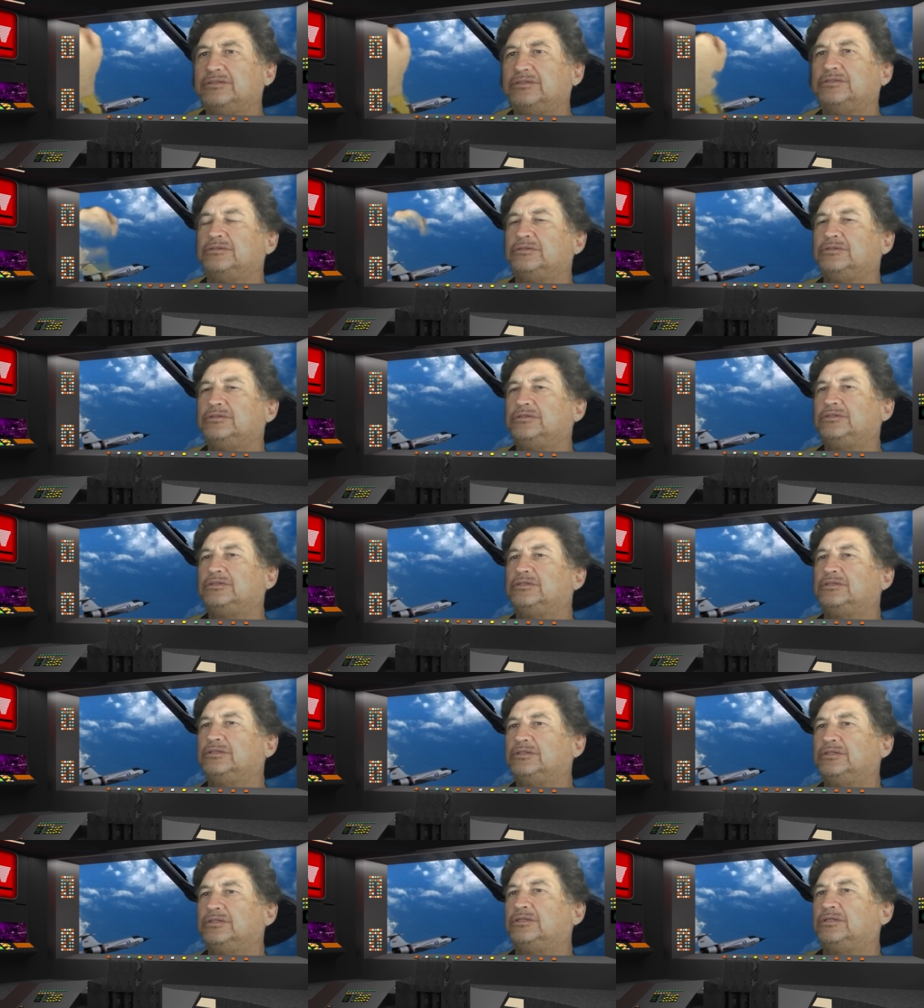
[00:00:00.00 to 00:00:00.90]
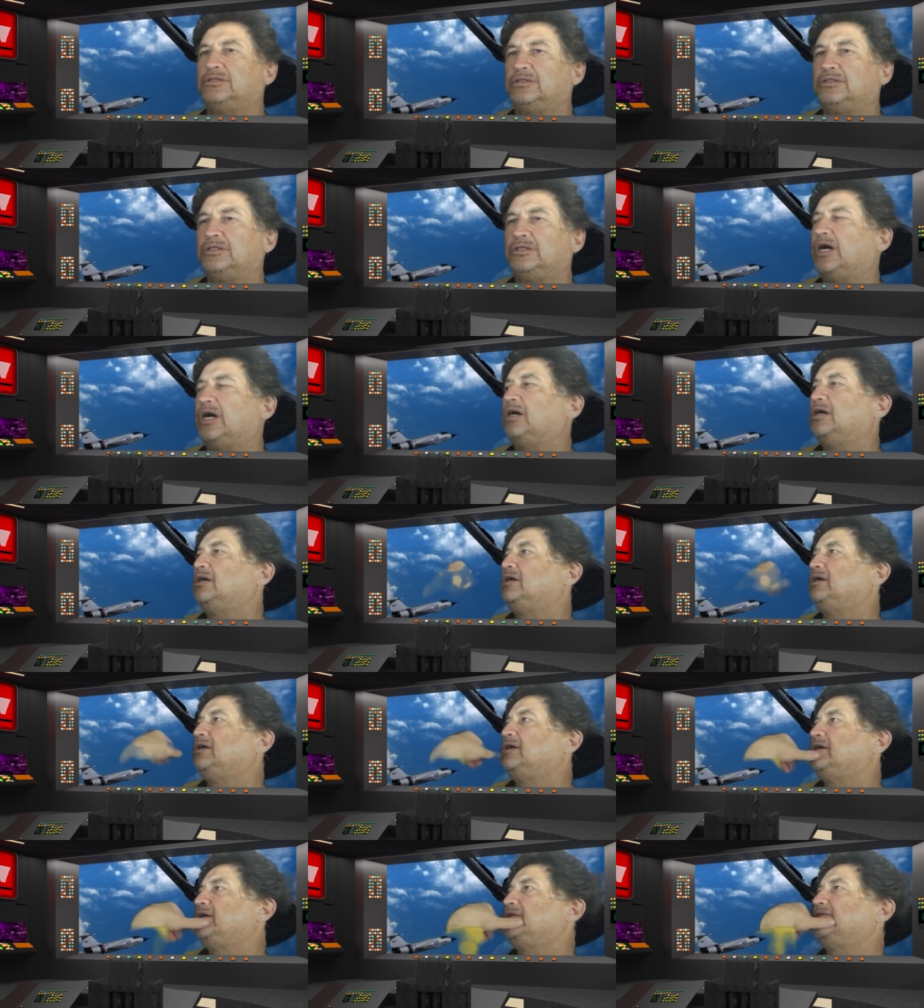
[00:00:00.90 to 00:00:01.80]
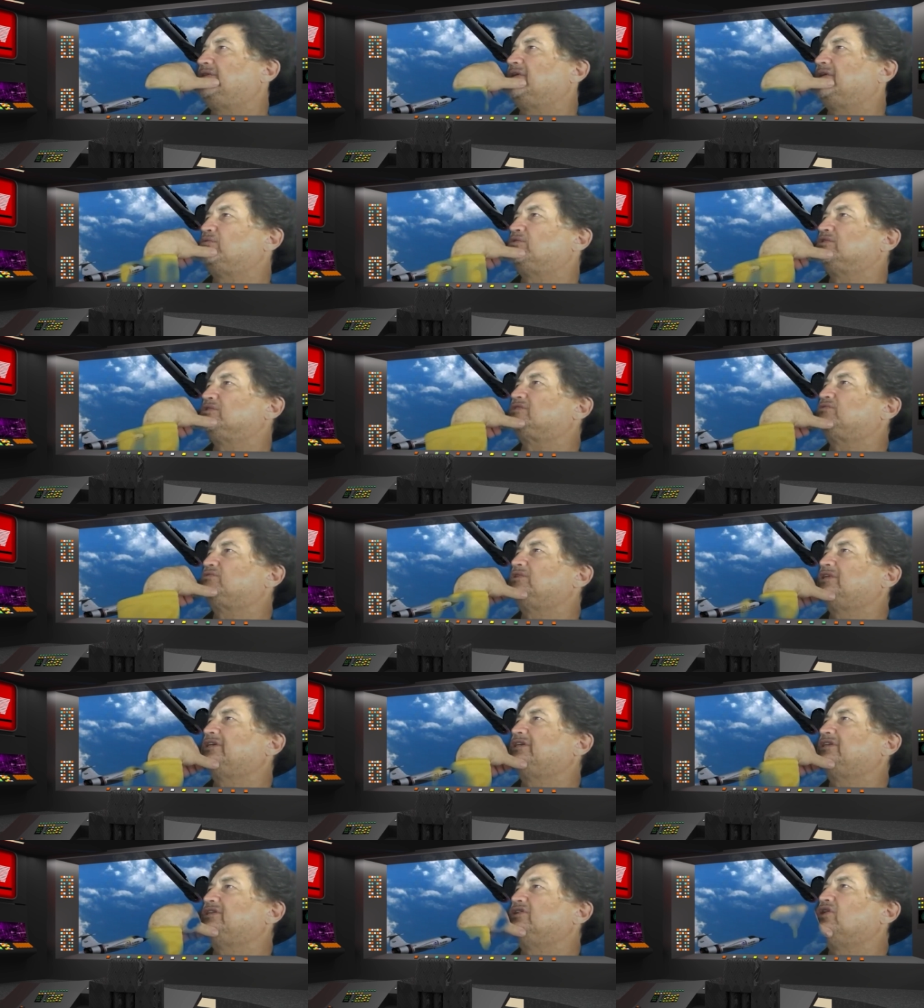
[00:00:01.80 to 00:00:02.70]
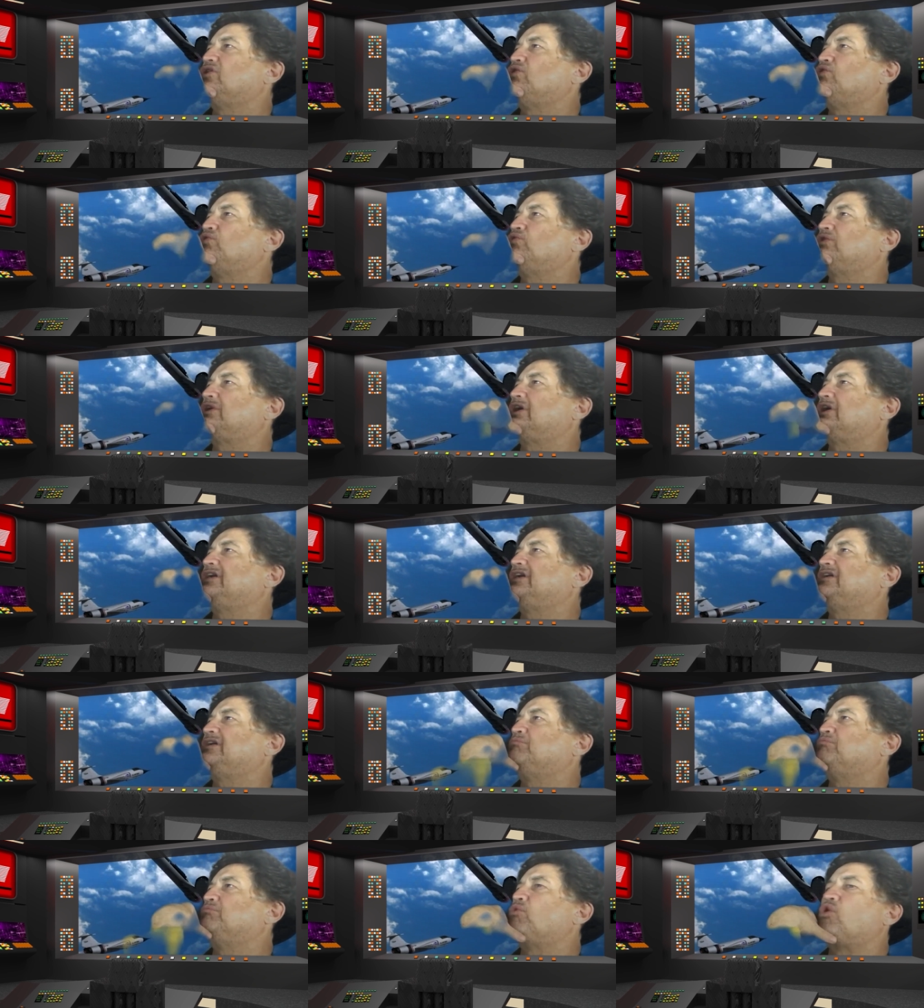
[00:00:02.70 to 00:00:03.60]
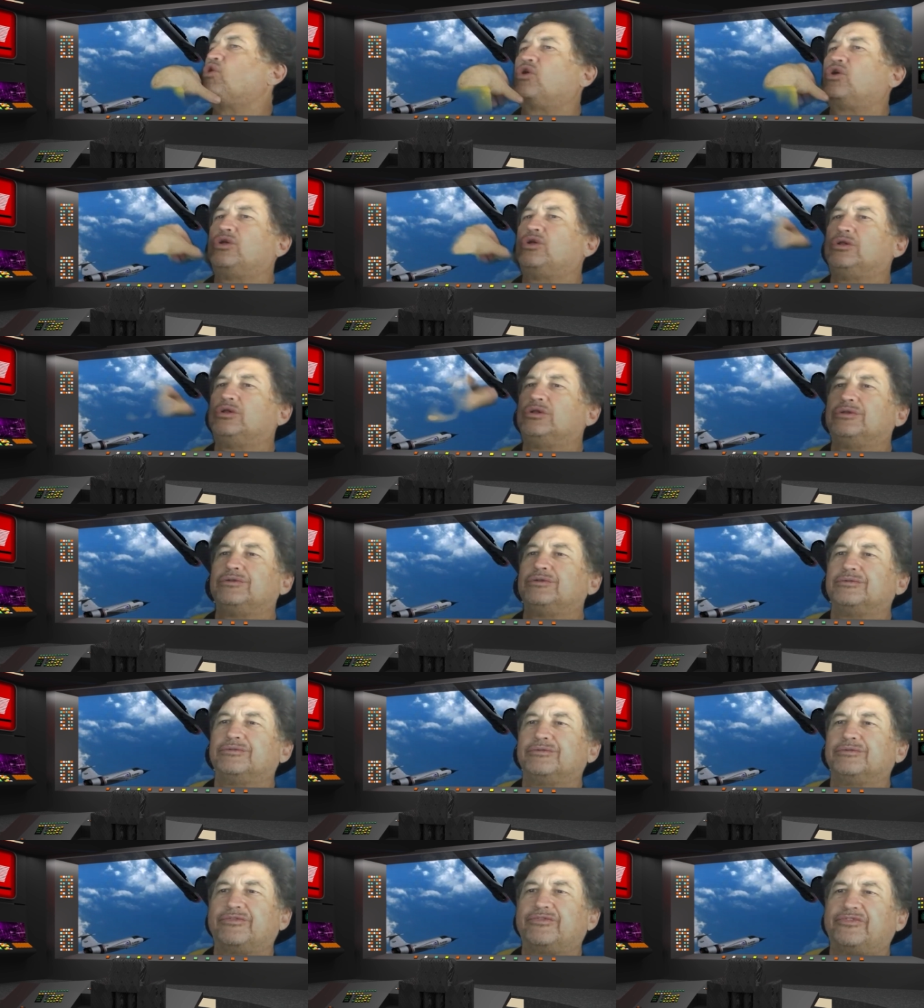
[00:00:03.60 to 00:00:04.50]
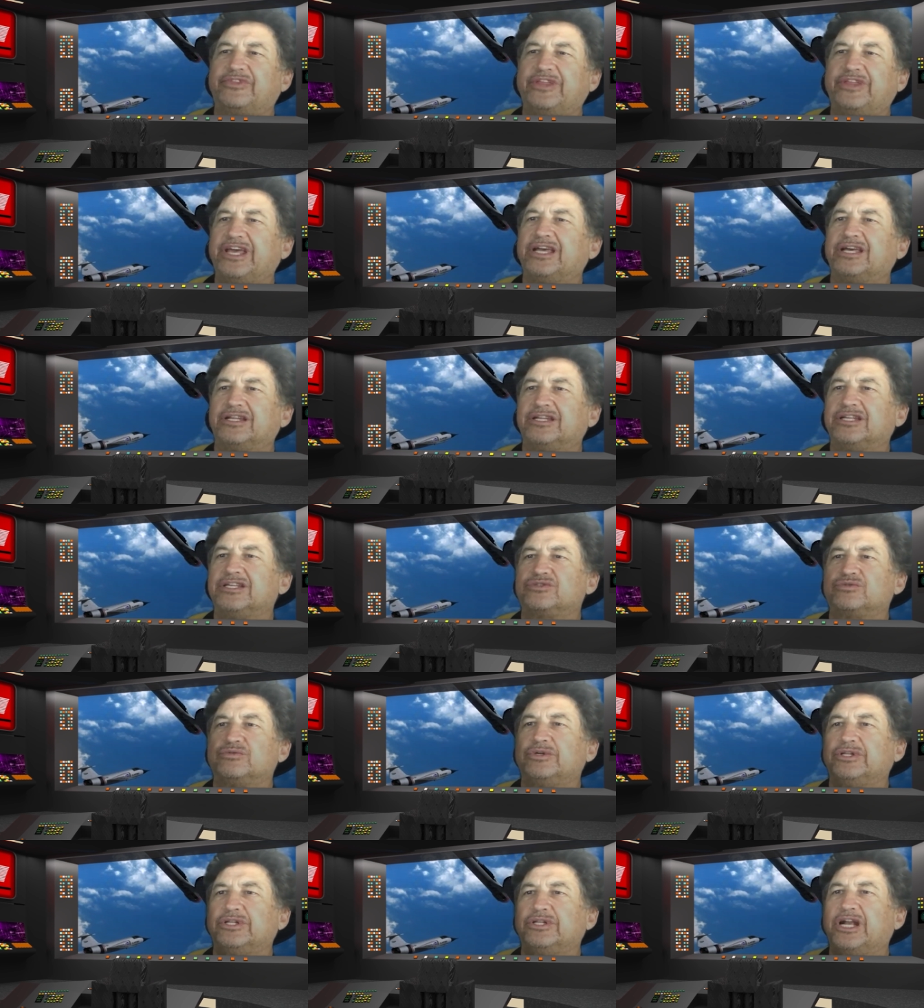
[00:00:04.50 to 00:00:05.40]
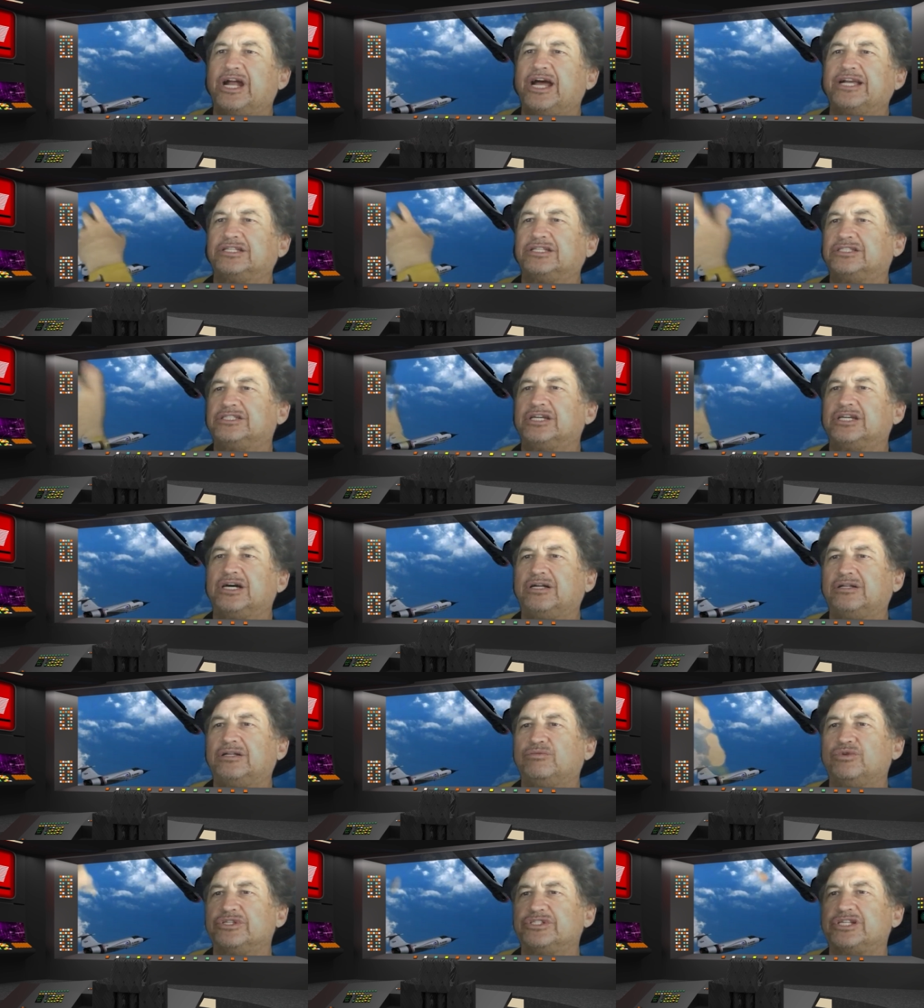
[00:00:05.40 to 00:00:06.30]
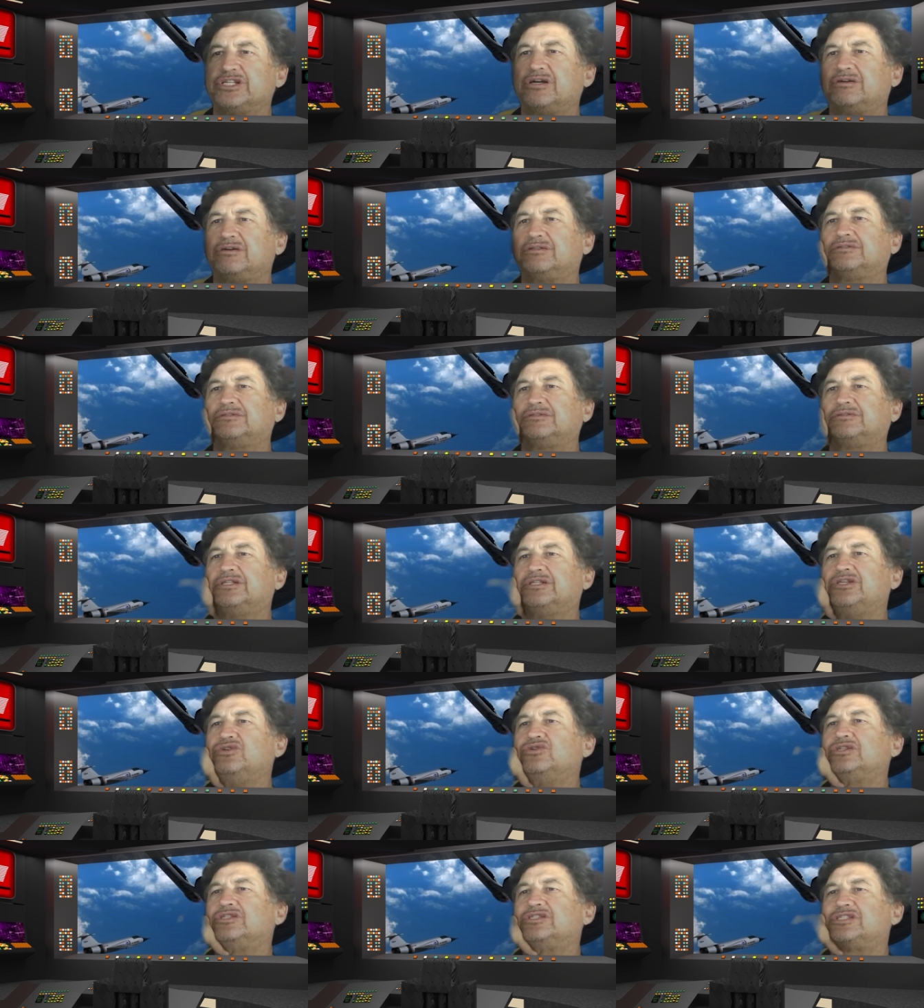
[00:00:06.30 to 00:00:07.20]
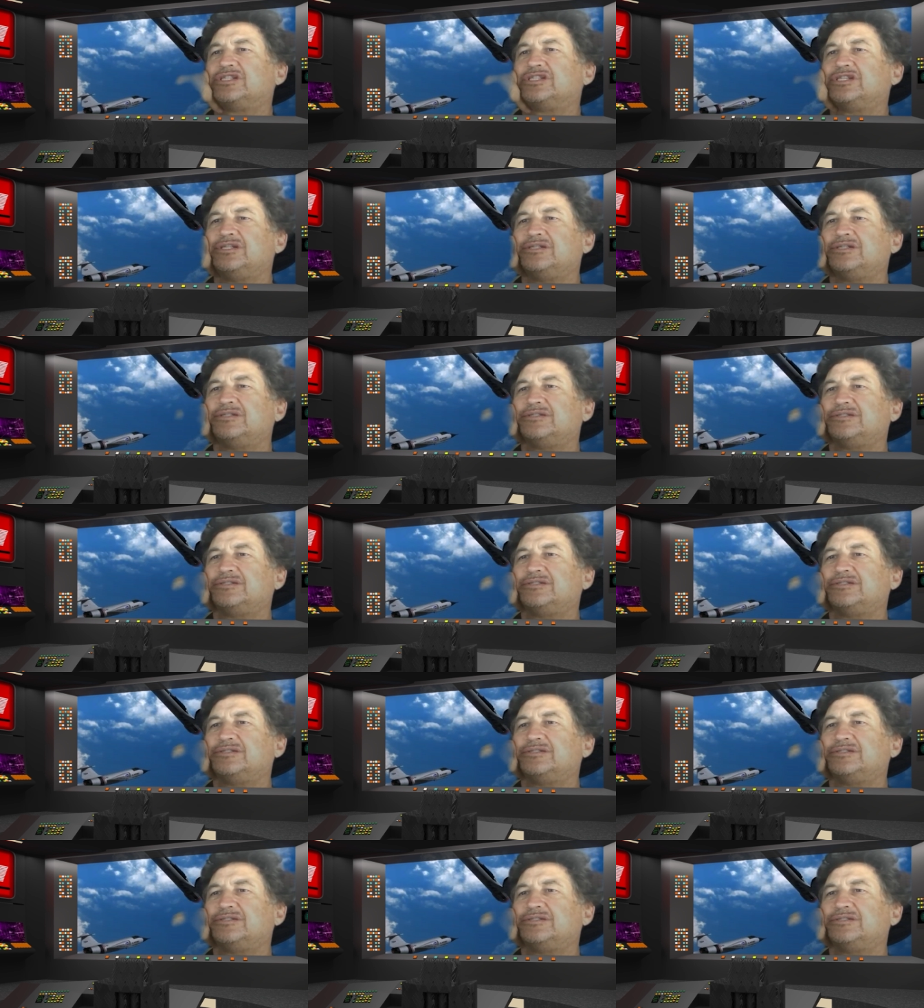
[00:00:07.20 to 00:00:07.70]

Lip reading: Sure. Yeah, there was really no kind of moral thing in this one that I could tell. Was there that you could see?